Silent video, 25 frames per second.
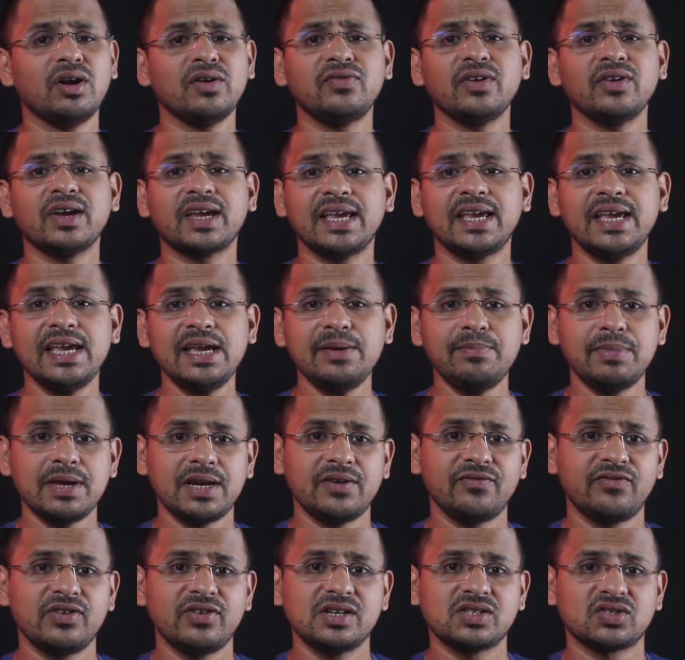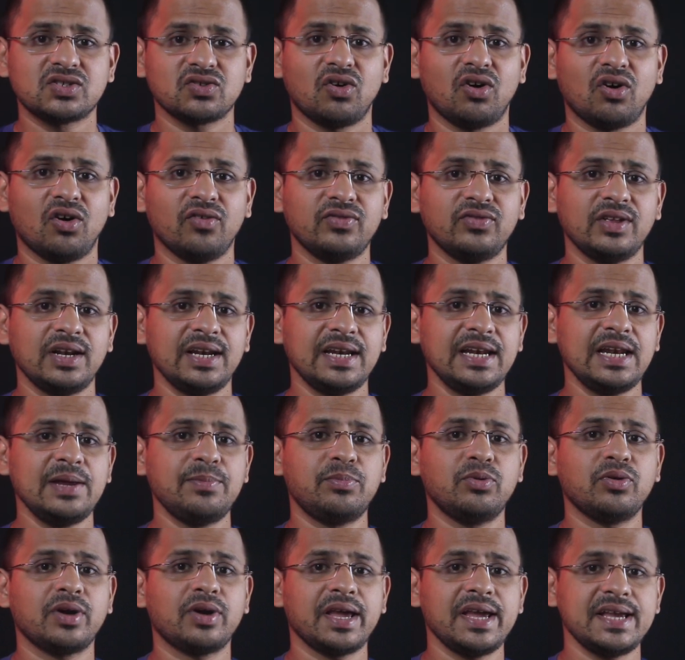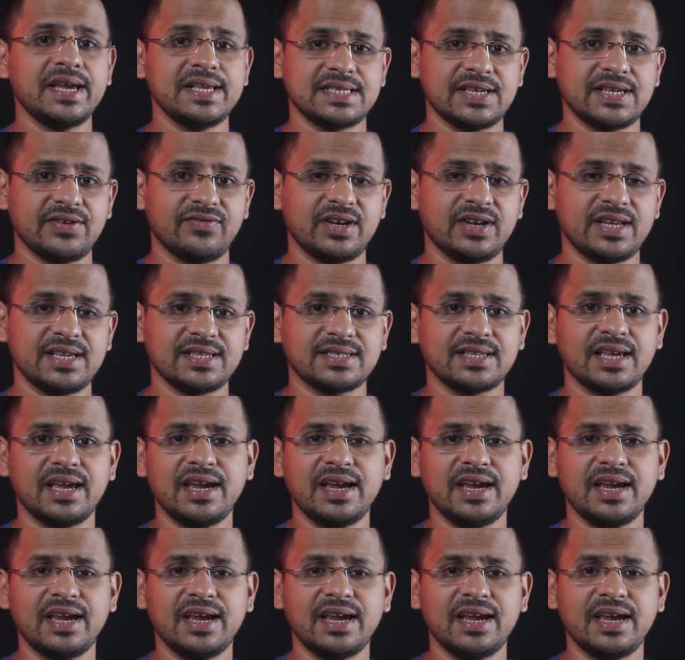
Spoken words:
of the key benefits of the Lilliput A7s